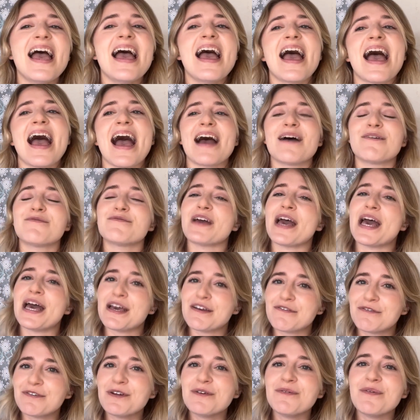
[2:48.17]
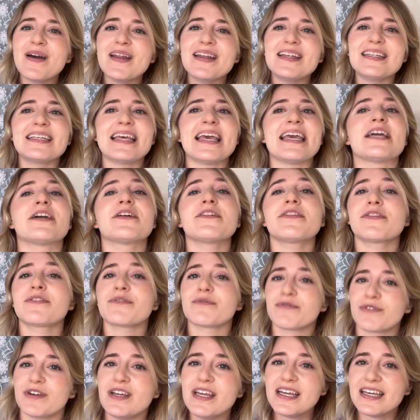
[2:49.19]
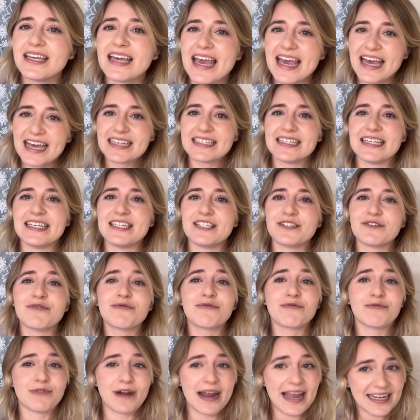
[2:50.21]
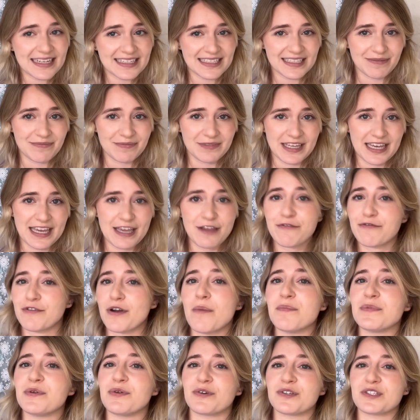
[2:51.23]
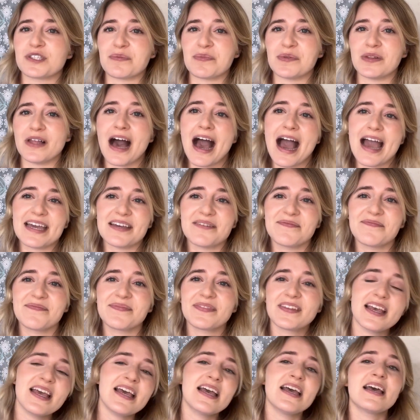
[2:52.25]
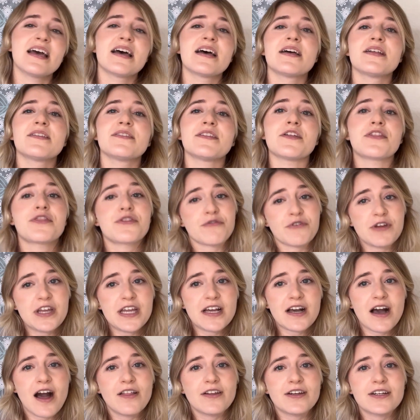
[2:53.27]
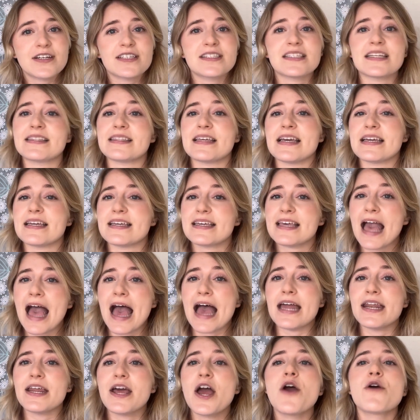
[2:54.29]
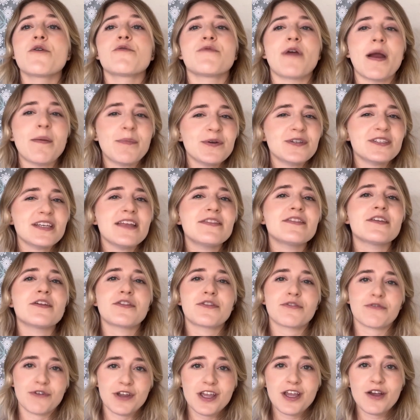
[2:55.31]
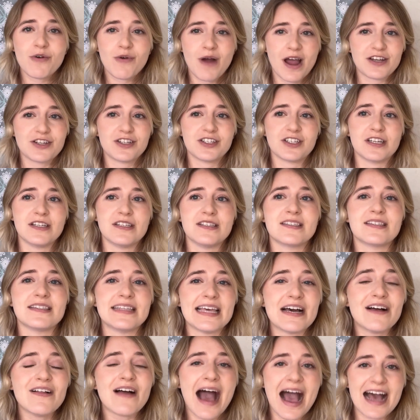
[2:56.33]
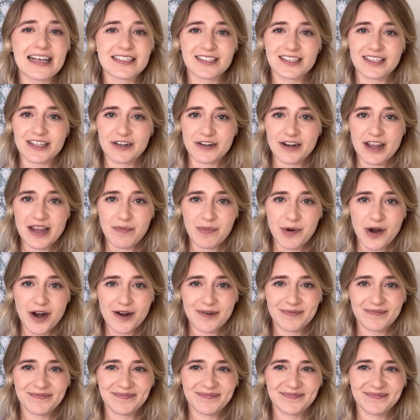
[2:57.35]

Have everyone take 3 candies randomly from your supply. The 3 colors that they get represent the 3 questions they'll ask their neighbor.